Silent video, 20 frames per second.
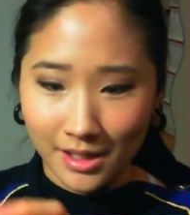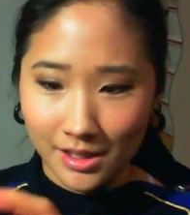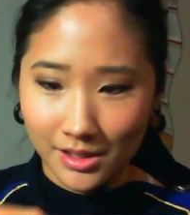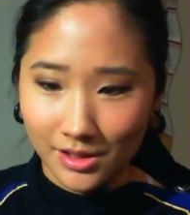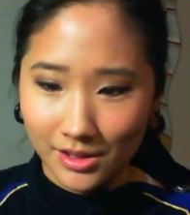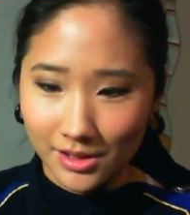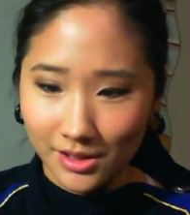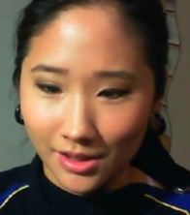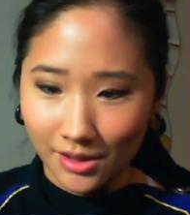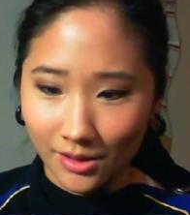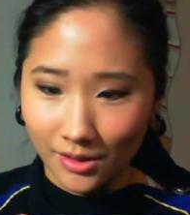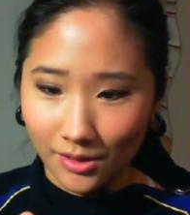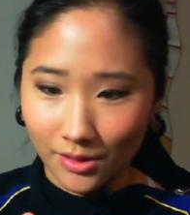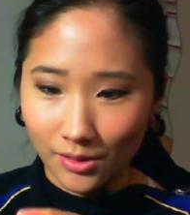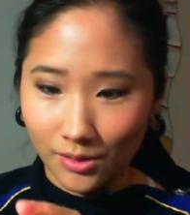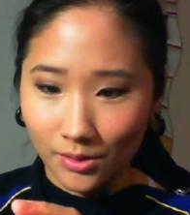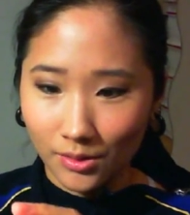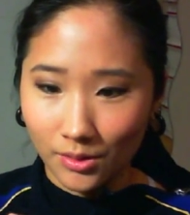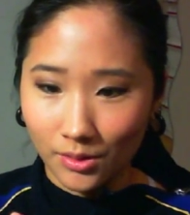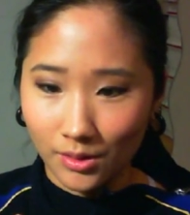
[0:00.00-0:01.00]

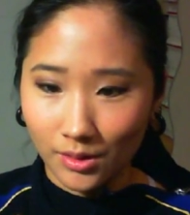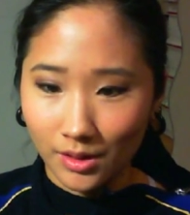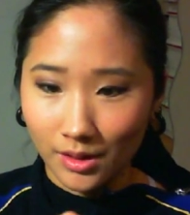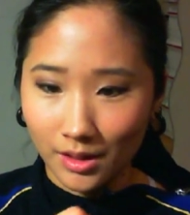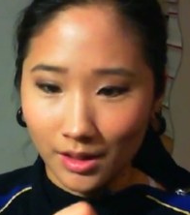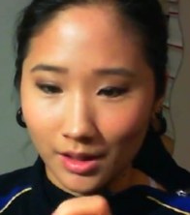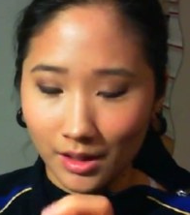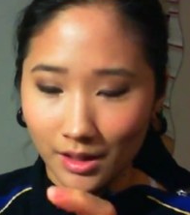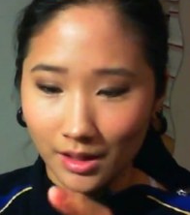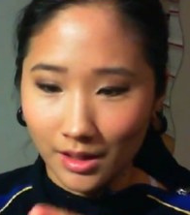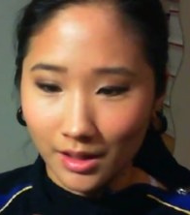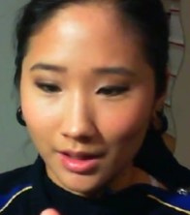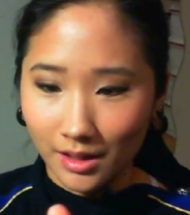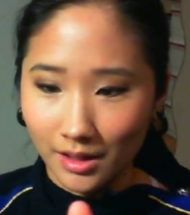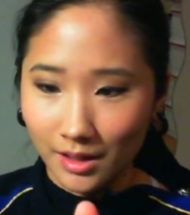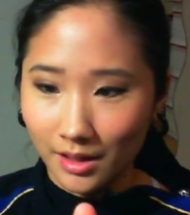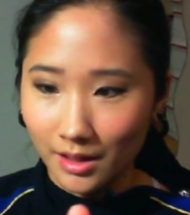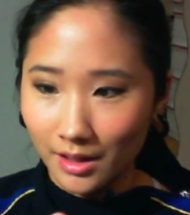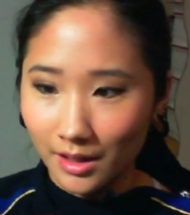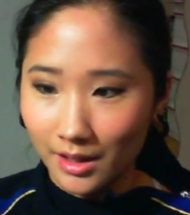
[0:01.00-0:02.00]
So
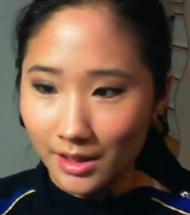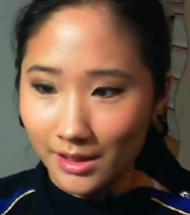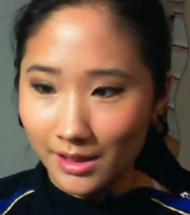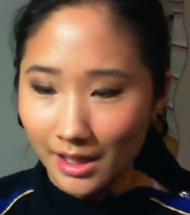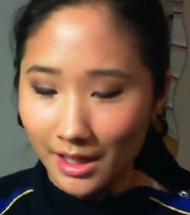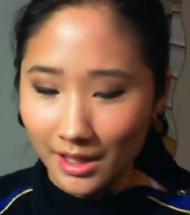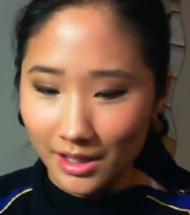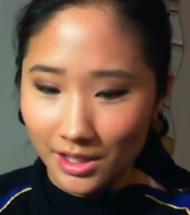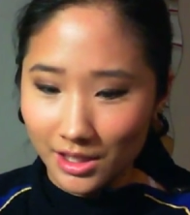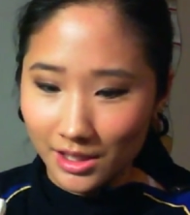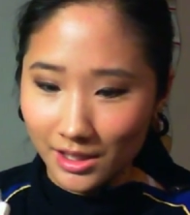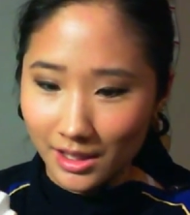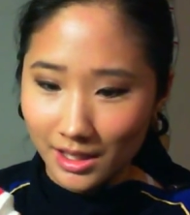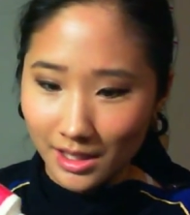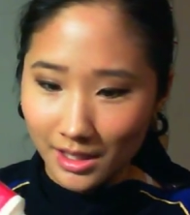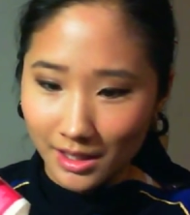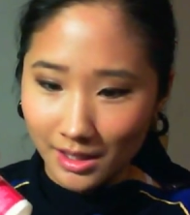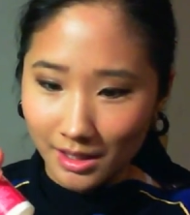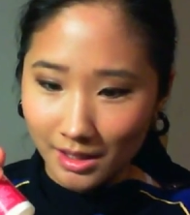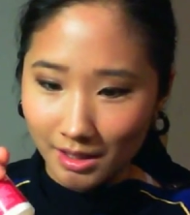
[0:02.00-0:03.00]
it's
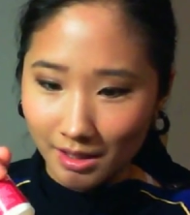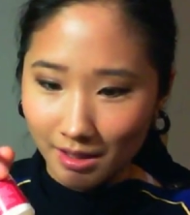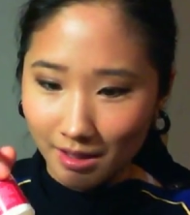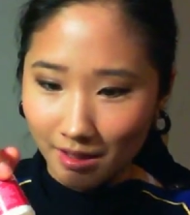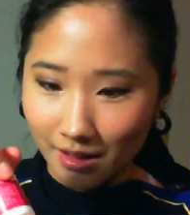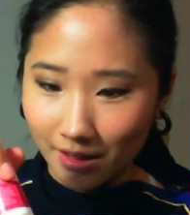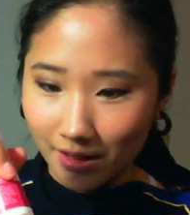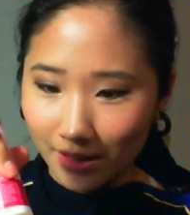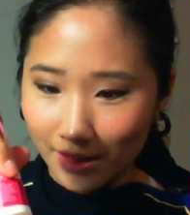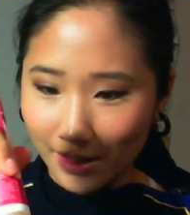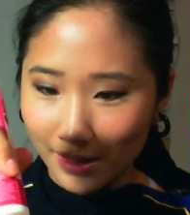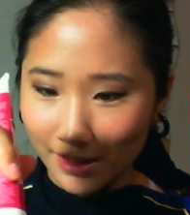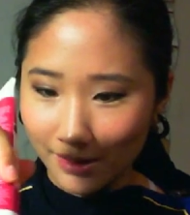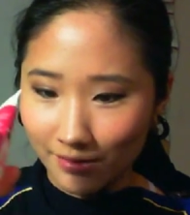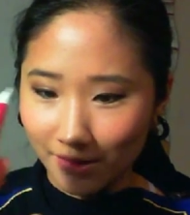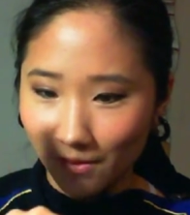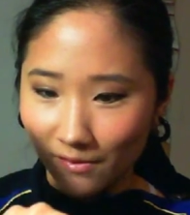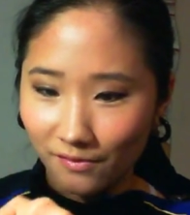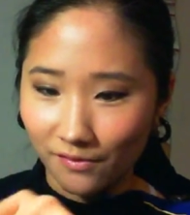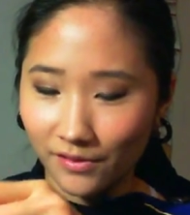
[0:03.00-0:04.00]
actually doesn't
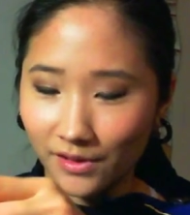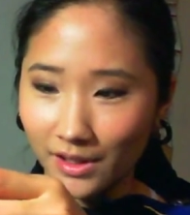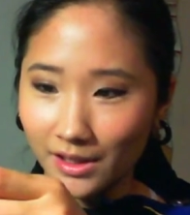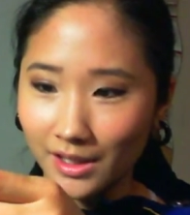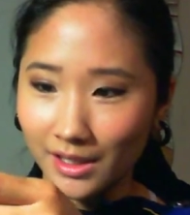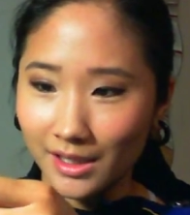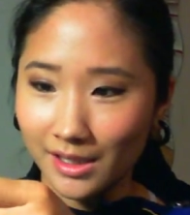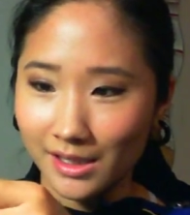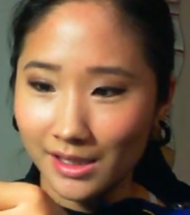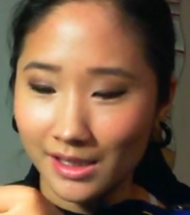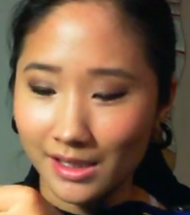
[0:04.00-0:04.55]
really feel like a